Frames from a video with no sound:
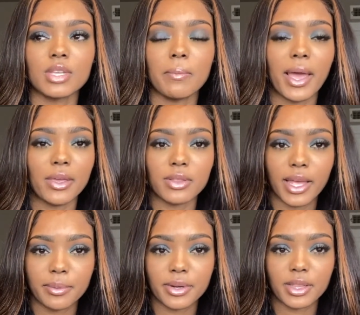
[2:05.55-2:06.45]
manual
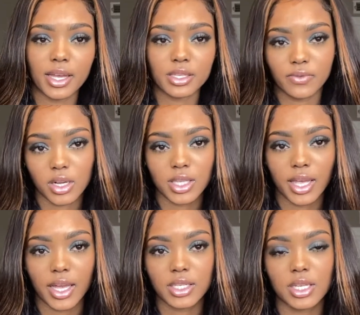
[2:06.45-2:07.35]
labor, like as far as like
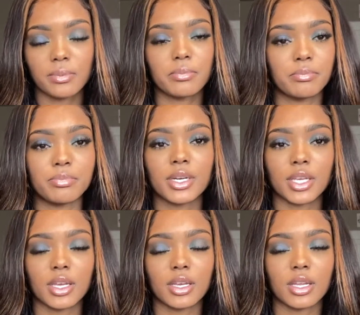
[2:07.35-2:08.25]
actually
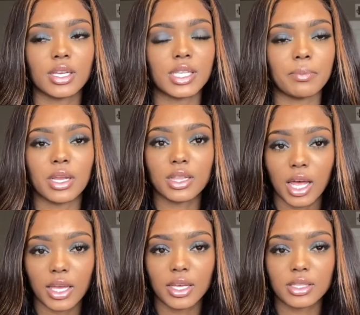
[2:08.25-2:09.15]
booking and accepting
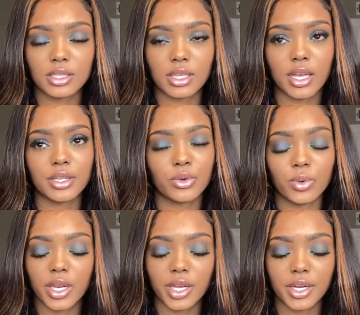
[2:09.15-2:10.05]
clients and like
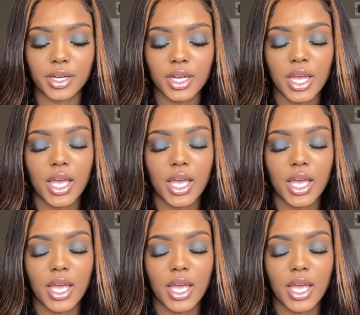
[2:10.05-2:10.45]
doing hair.